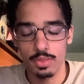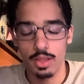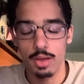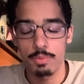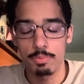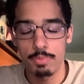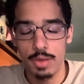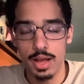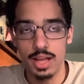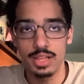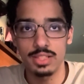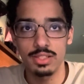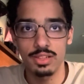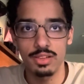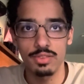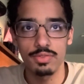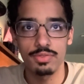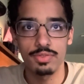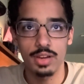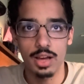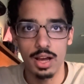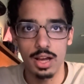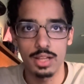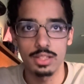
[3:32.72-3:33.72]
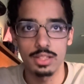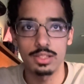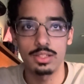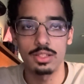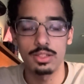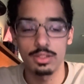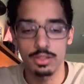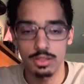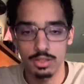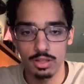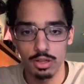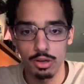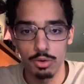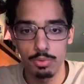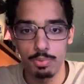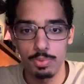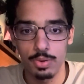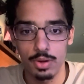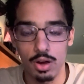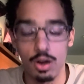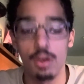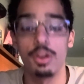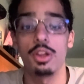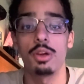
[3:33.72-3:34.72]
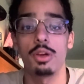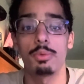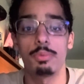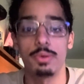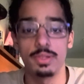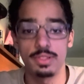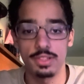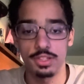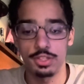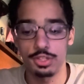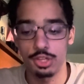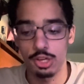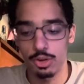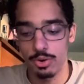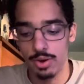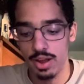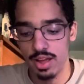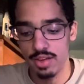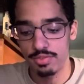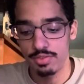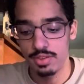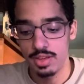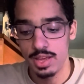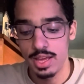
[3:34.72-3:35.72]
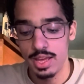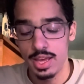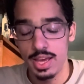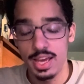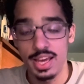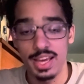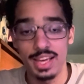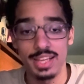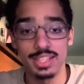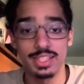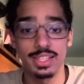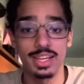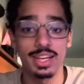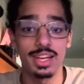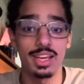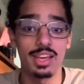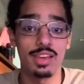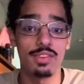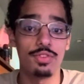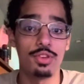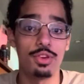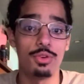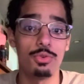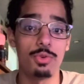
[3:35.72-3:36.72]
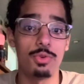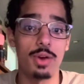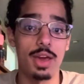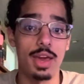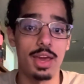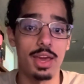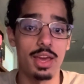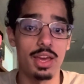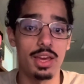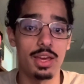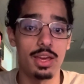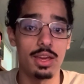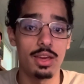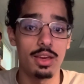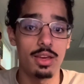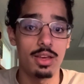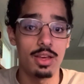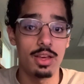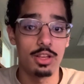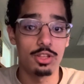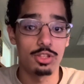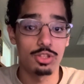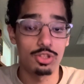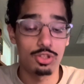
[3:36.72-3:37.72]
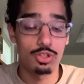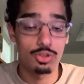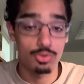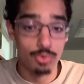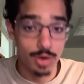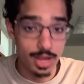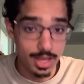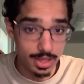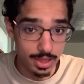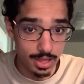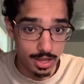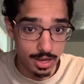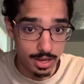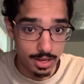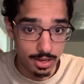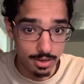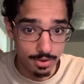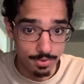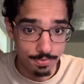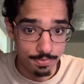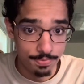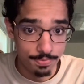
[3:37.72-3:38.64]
positive constant slope on your position graph is going to give you a straight line